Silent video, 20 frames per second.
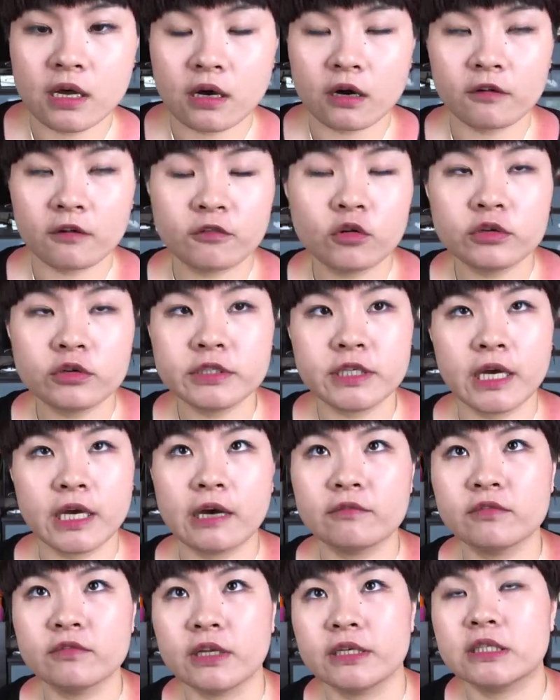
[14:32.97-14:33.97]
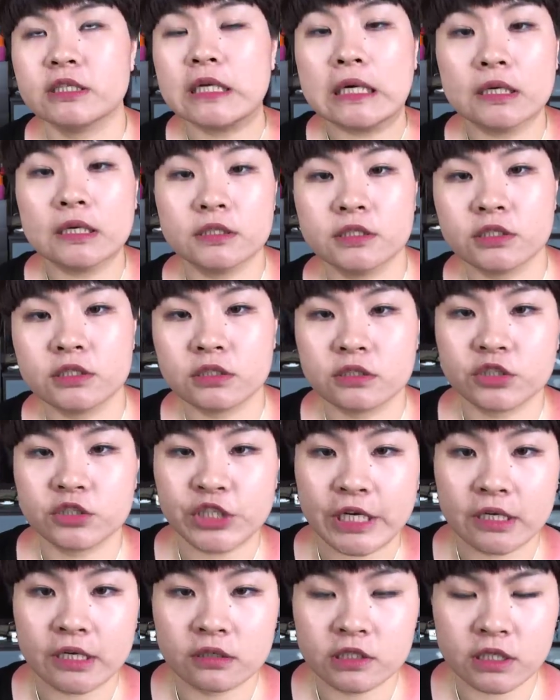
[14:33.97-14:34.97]
Of course they have like tons
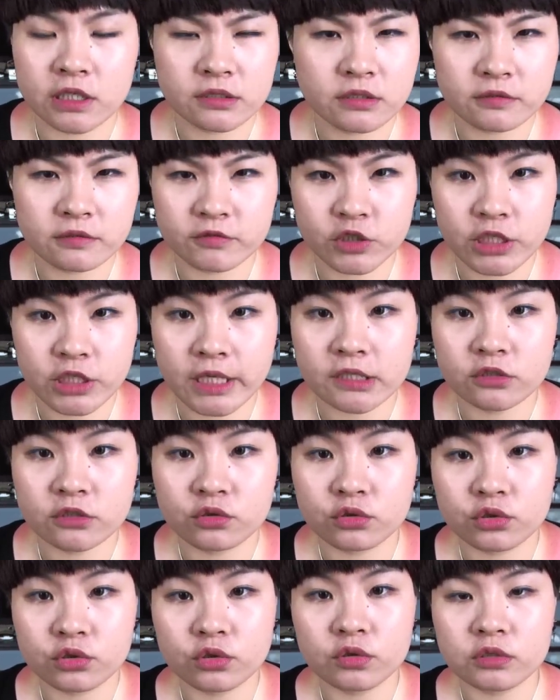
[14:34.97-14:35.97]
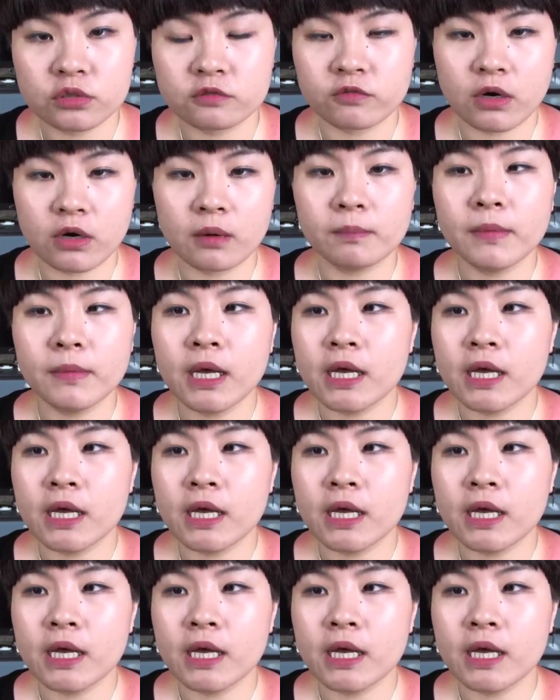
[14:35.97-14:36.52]
shade, tons of shades to choose from,